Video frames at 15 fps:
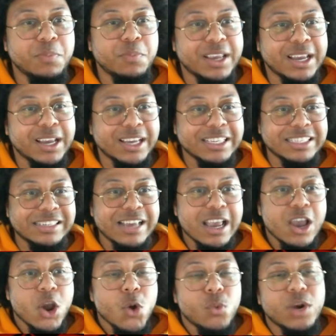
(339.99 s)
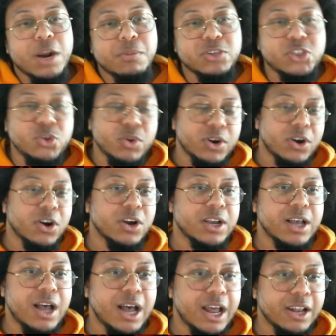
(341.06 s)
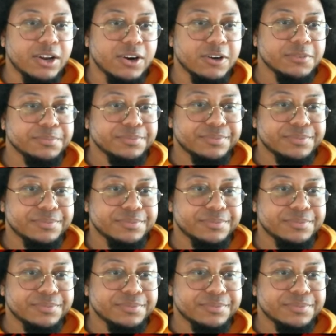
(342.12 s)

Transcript: because when I was doing her collar,